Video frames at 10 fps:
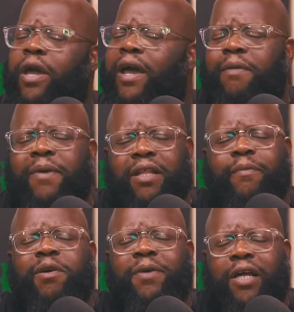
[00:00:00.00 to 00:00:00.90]
no, yeah. Let yeah, me
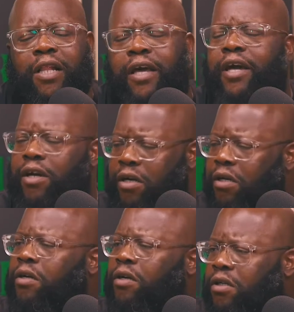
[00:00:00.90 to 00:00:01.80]
let me be it's, clear.
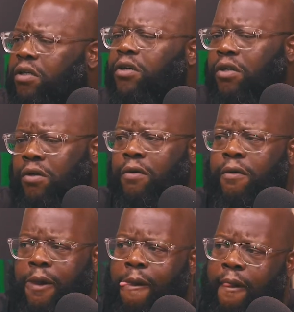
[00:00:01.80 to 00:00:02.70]
It's
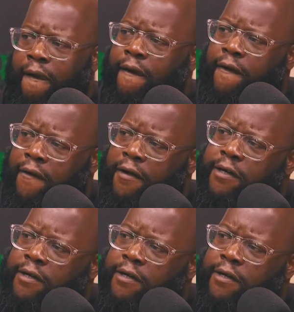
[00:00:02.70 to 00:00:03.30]
it's a hustle